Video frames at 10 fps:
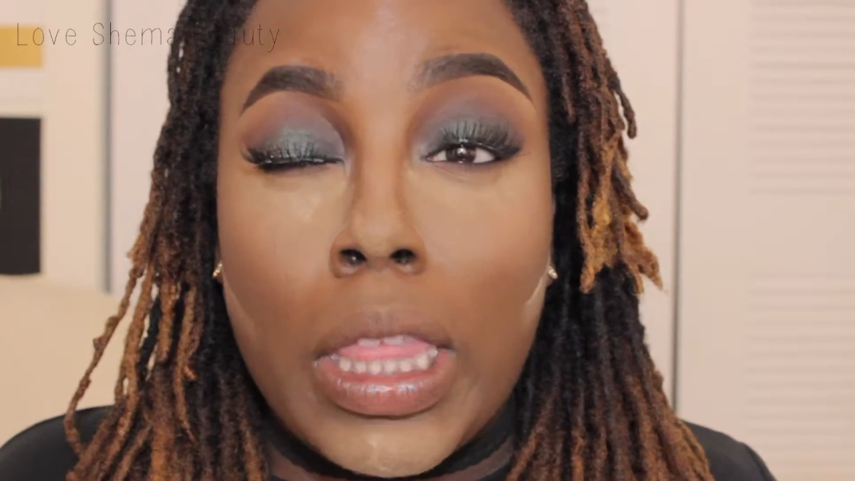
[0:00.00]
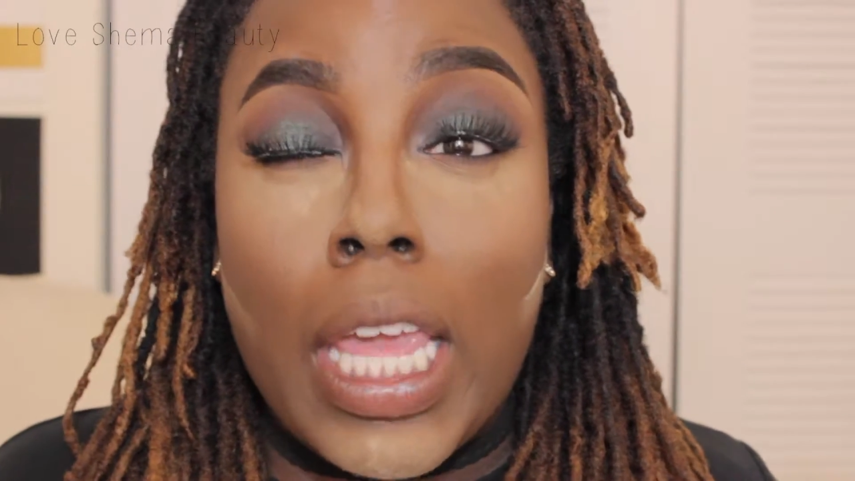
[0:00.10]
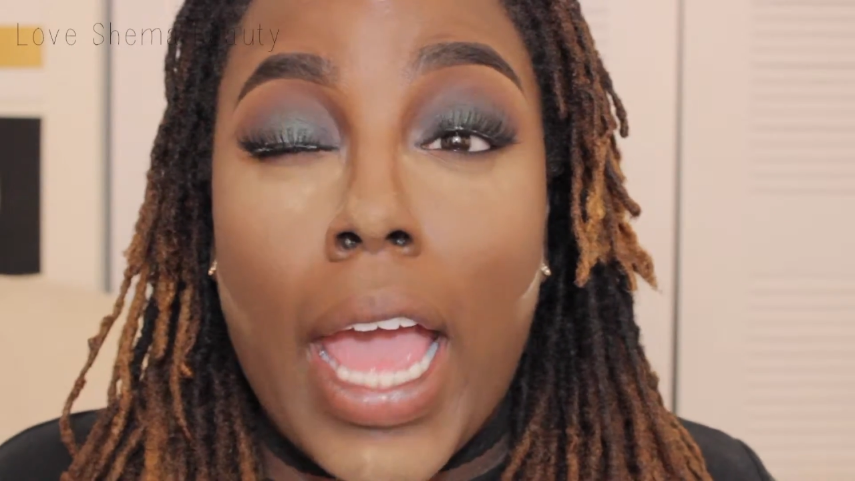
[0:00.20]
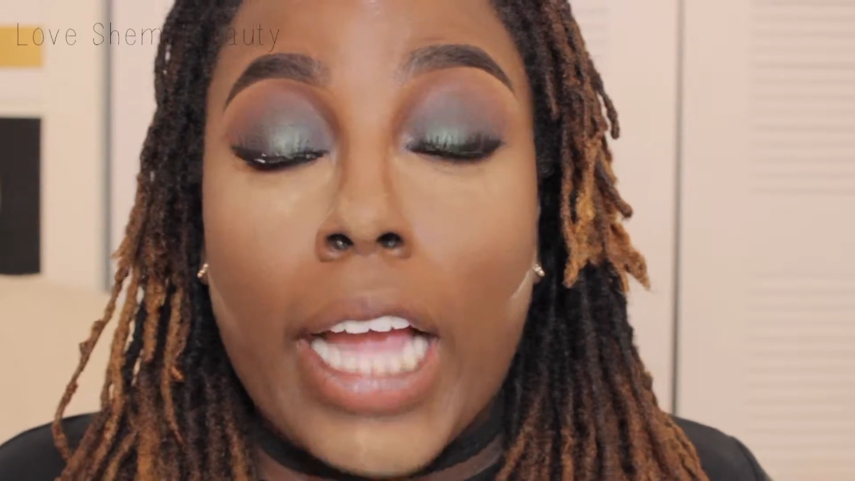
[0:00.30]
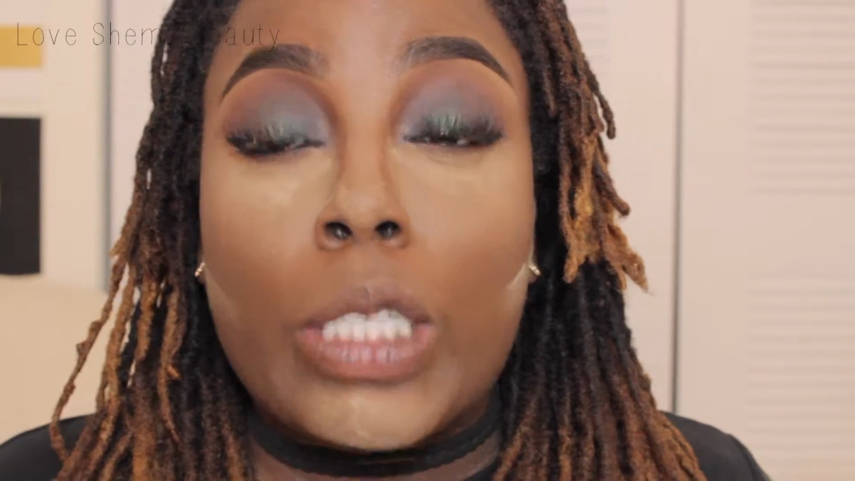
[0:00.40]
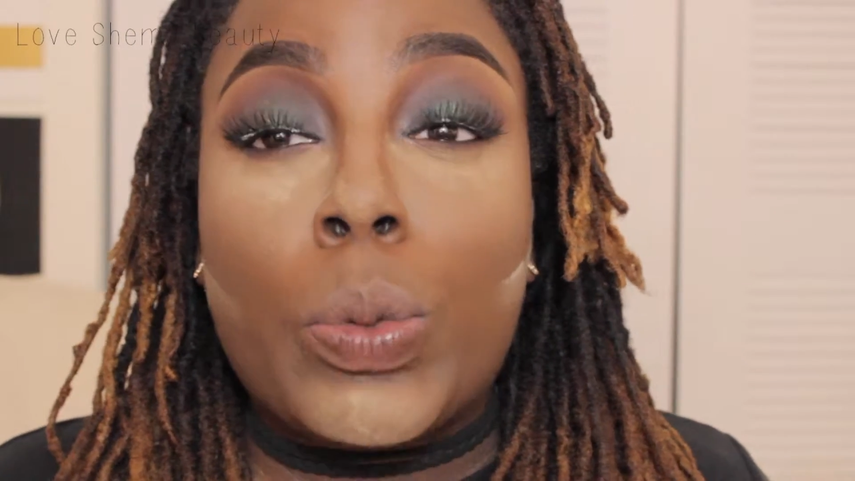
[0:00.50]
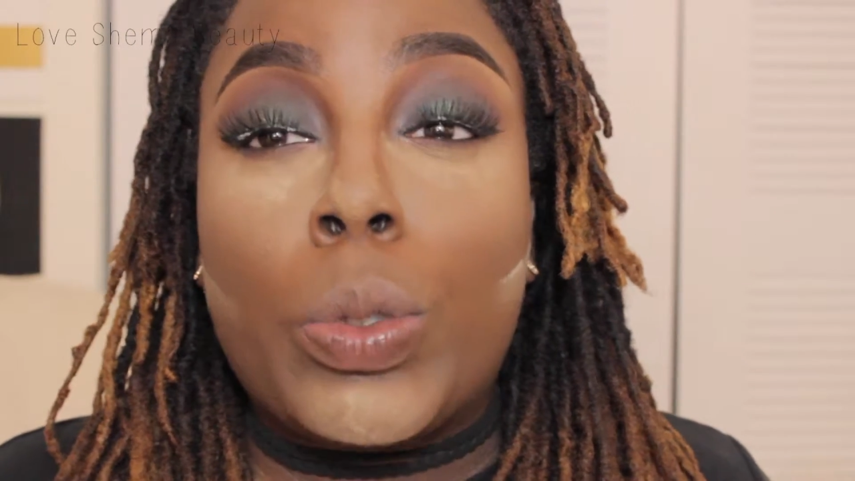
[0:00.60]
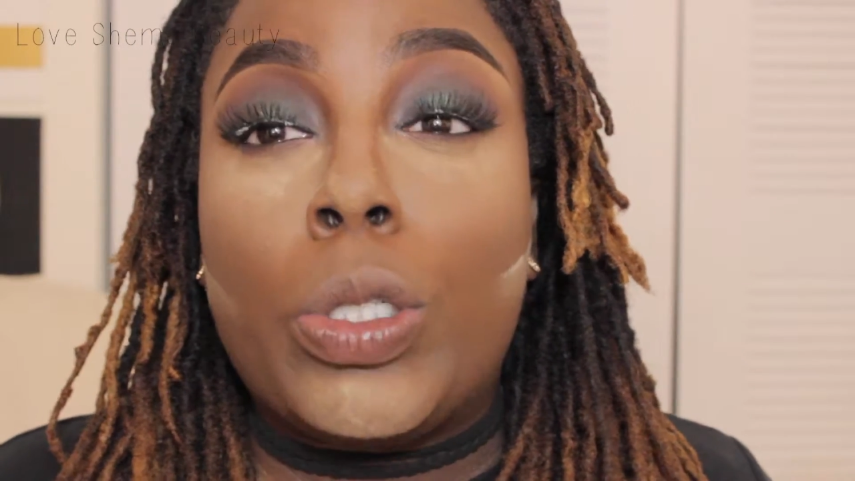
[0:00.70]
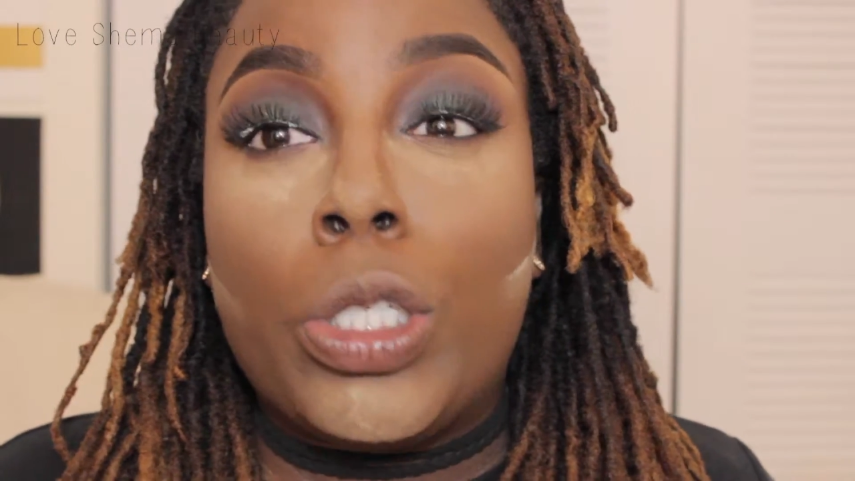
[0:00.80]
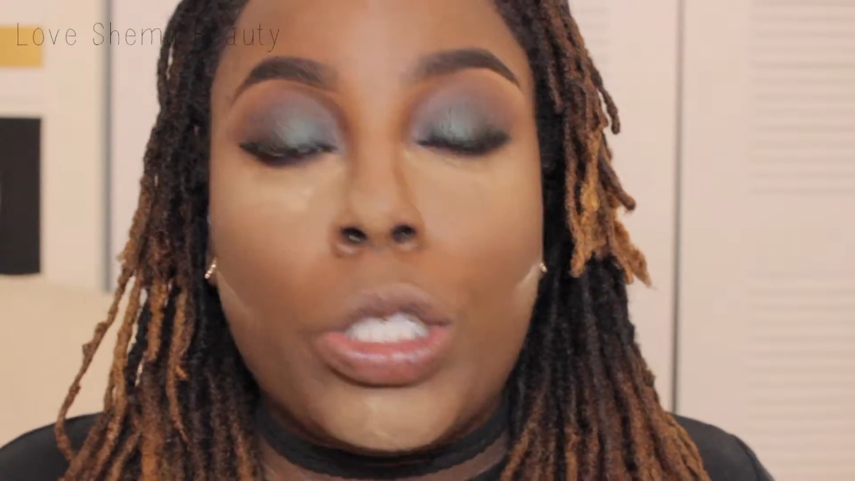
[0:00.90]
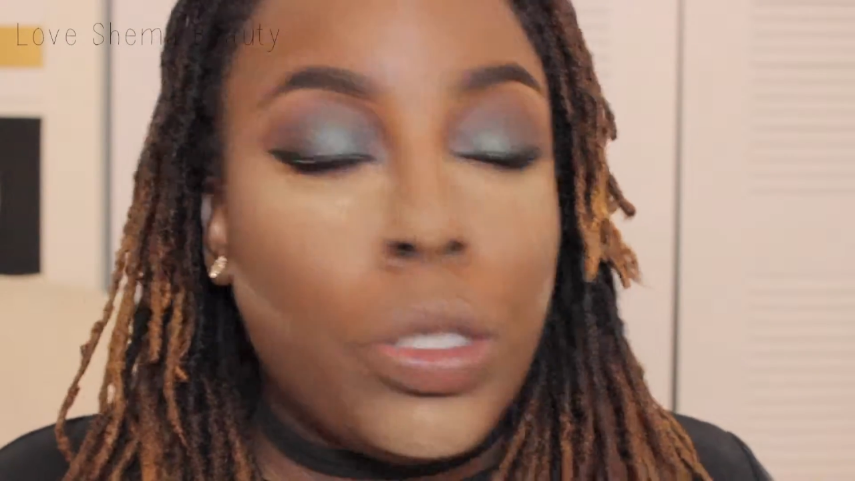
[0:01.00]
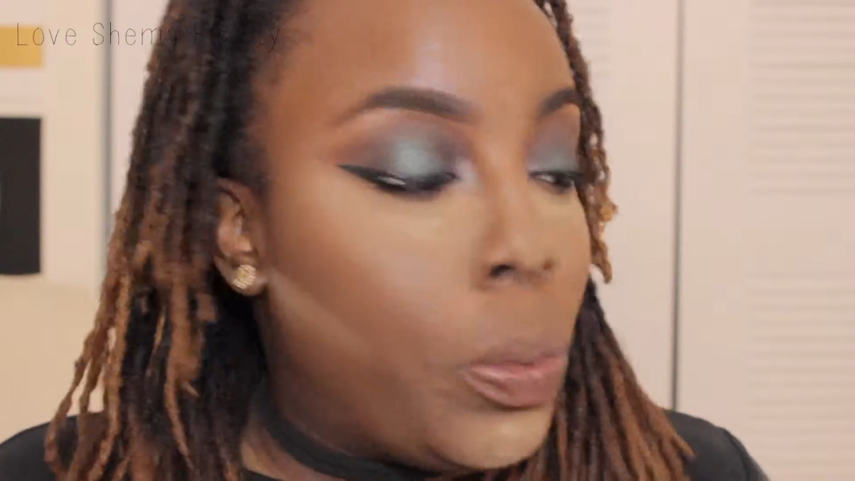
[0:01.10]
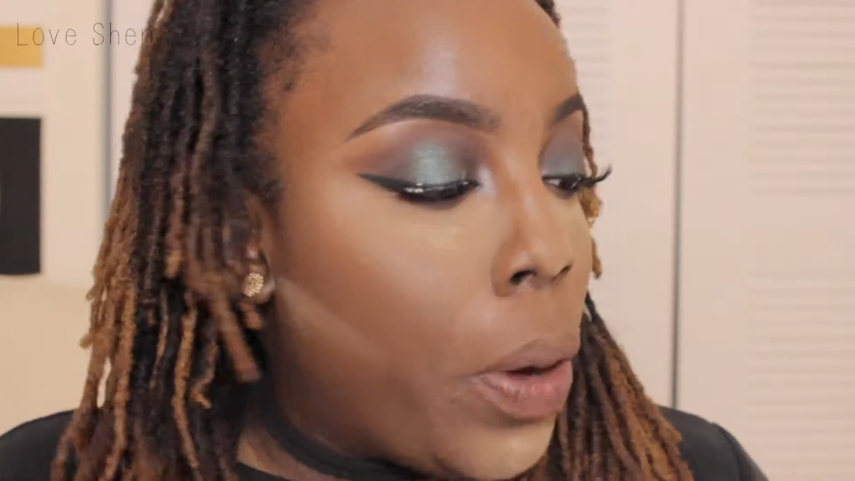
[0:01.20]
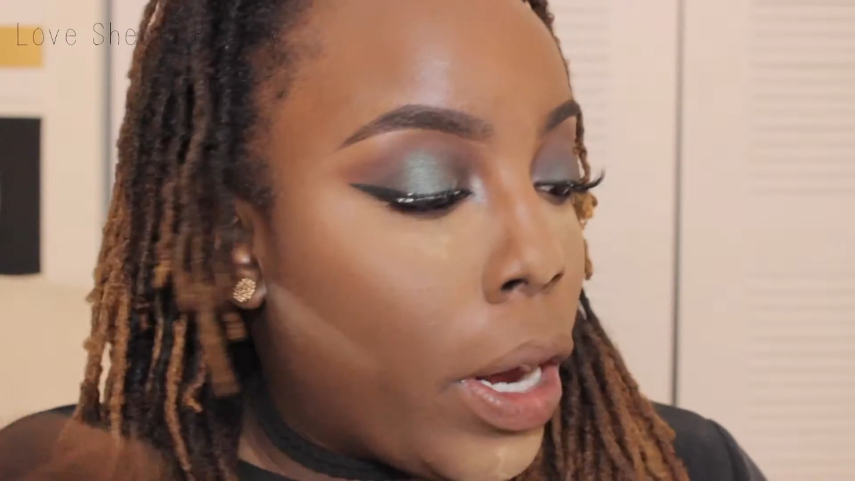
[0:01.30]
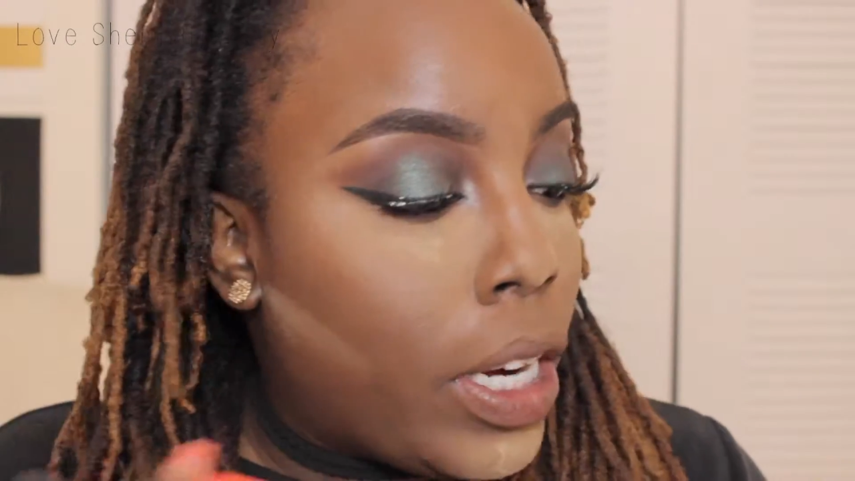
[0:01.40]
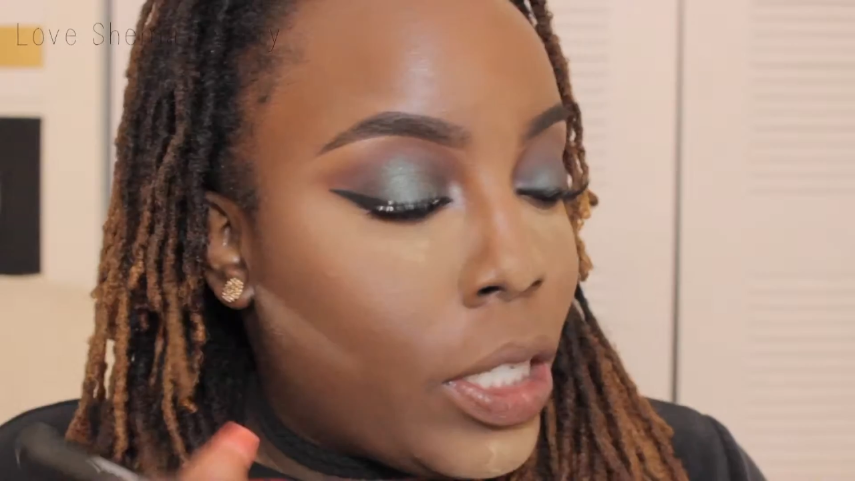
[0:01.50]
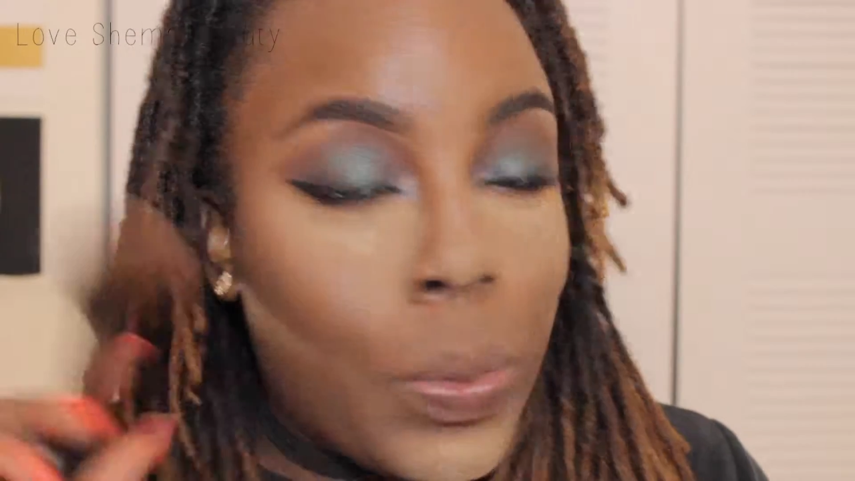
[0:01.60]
the actual glue part because